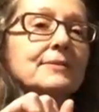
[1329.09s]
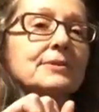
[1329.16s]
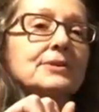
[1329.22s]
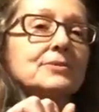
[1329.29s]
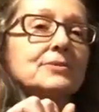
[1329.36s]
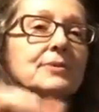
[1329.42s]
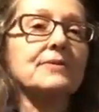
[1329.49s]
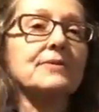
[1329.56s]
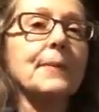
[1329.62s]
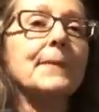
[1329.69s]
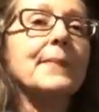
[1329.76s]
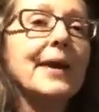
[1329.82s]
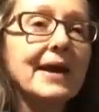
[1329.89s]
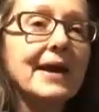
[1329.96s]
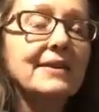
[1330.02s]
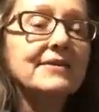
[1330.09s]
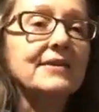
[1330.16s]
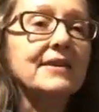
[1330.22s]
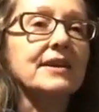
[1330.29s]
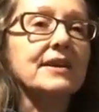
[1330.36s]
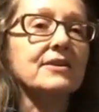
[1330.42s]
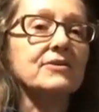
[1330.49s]
which was
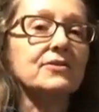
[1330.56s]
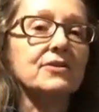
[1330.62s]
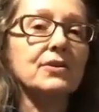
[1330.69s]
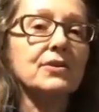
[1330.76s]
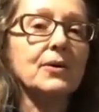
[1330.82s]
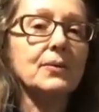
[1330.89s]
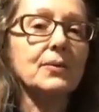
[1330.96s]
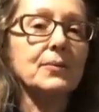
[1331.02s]
amazing, because you know,